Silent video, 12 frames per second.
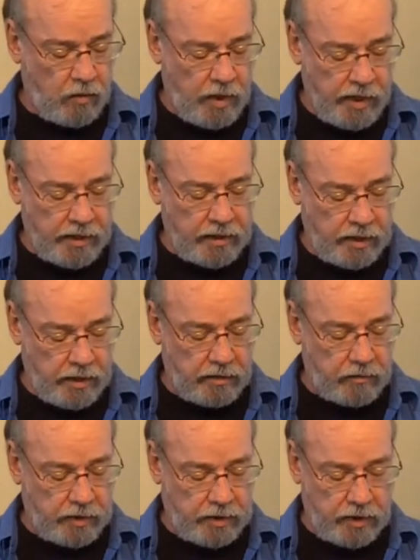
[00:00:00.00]
Why
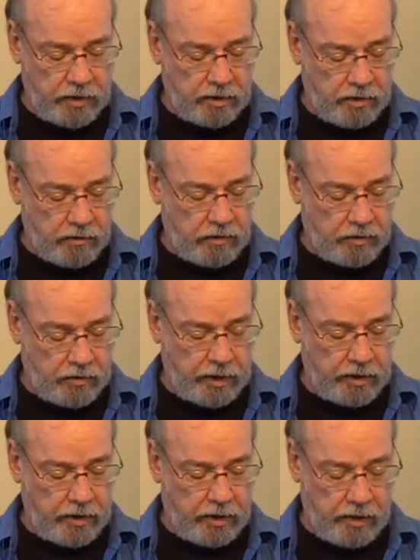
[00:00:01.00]
can't we just go
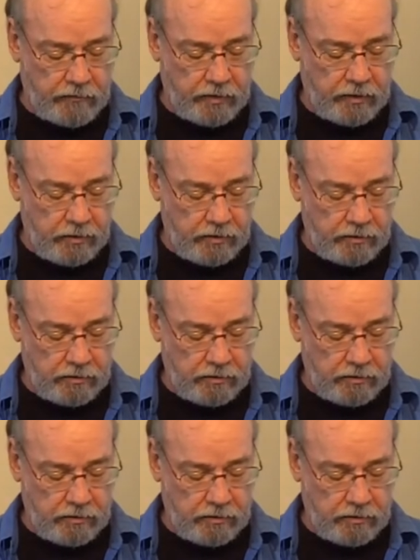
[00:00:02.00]
straight to heaven?